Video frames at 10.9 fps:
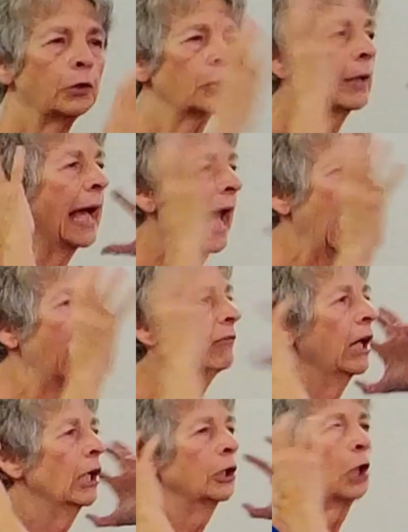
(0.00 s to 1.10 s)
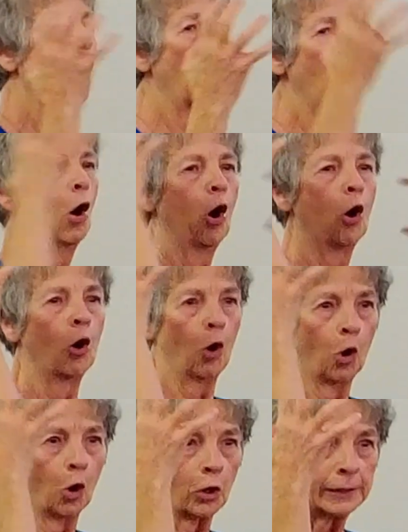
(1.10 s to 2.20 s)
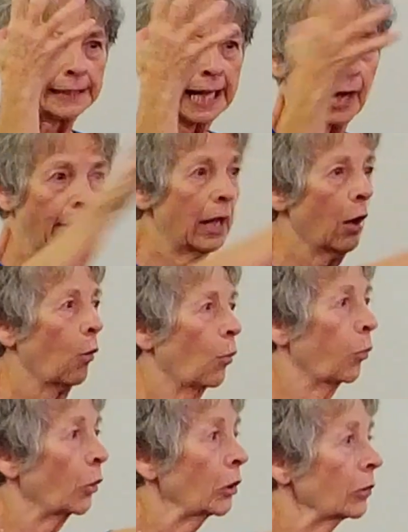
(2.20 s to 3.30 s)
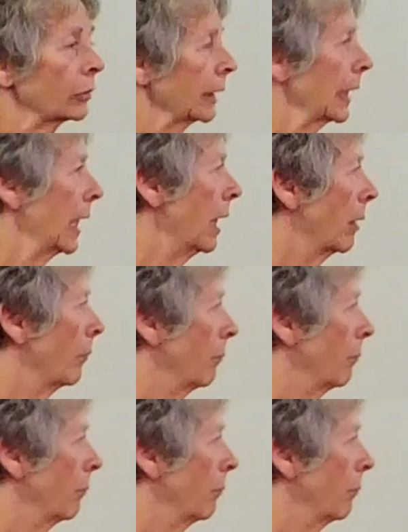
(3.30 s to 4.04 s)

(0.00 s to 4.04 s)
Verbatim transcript: you have no ordinary worldly